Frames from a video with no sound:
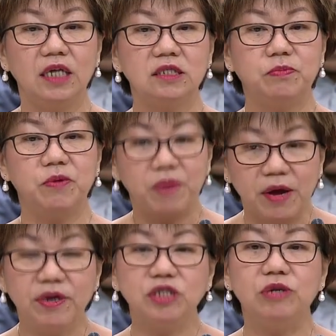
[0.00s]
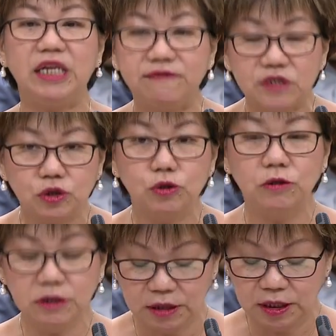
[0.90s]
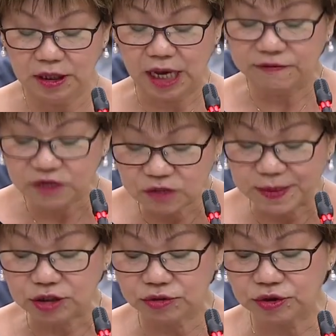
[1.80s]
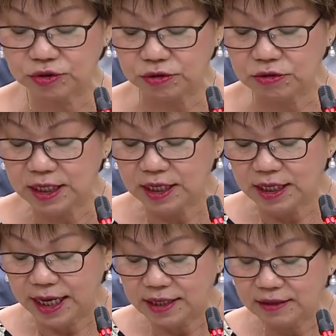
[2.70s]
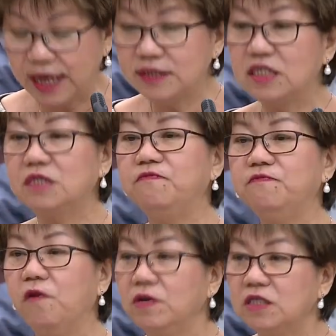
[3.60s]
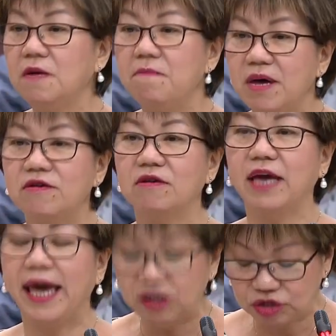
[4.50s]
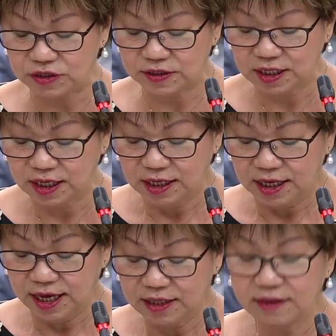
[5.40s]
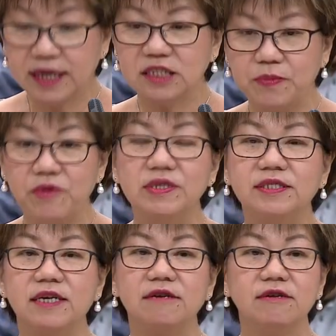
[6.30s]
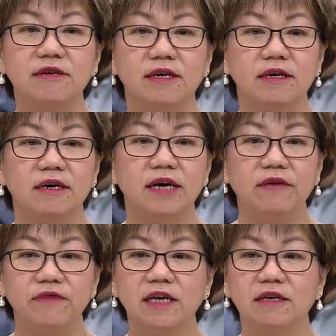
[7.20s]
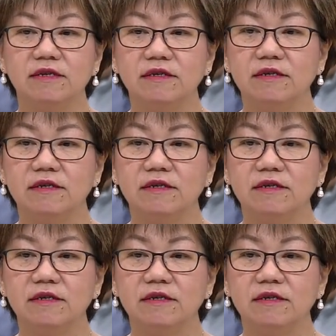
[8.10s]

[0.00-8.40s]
is preparing to leave school after special school, and as his foster mother ages and experiencing having